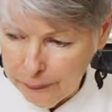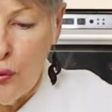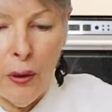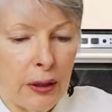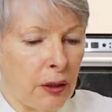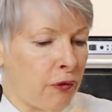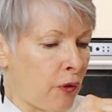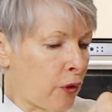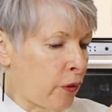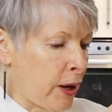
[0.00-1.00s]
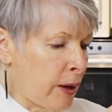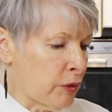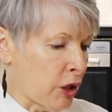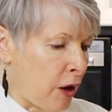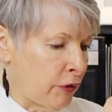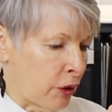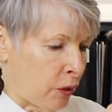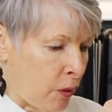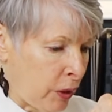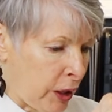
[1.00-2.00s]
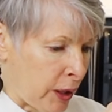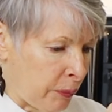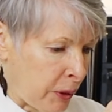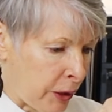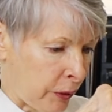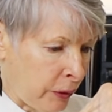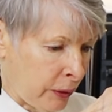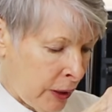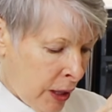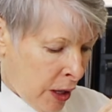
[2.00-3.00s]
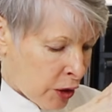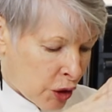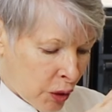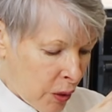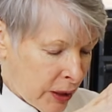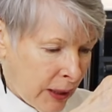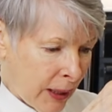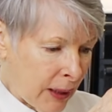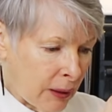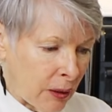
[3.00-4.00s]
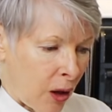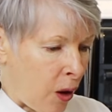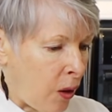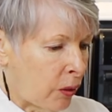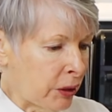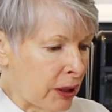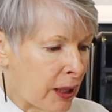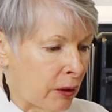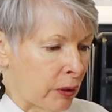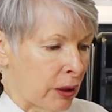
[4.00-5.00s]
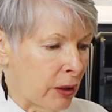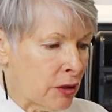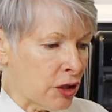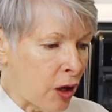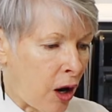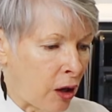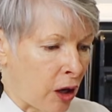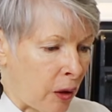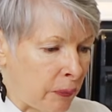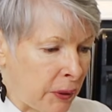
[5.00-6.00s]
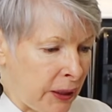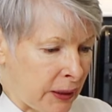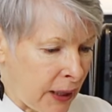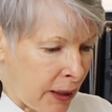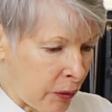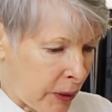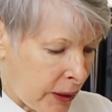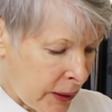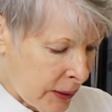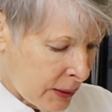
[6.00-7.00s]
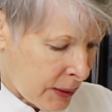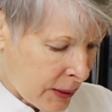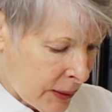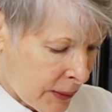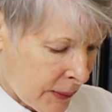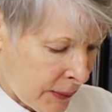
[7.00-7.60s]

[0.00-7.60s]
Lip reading: 24 grams of the coconut butter. So again, all the ingredients are complete ingredients.